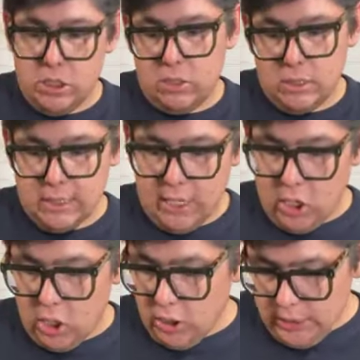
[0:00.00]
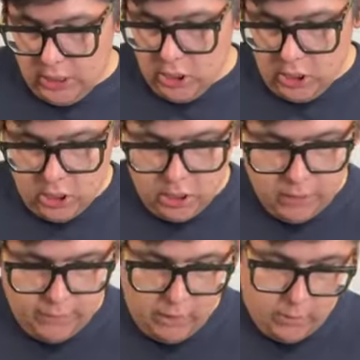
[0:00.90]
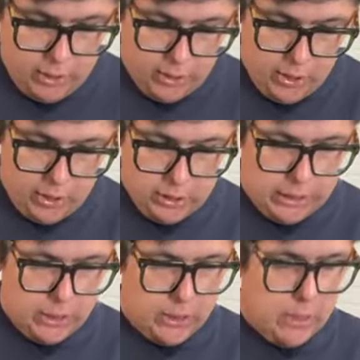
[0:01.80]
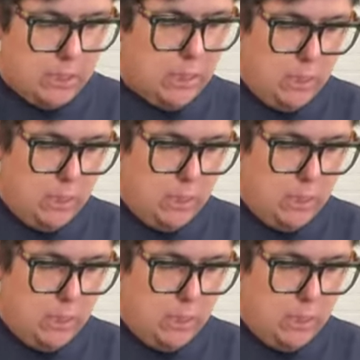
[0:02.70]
She told us that earlier. If y'all were here earlier.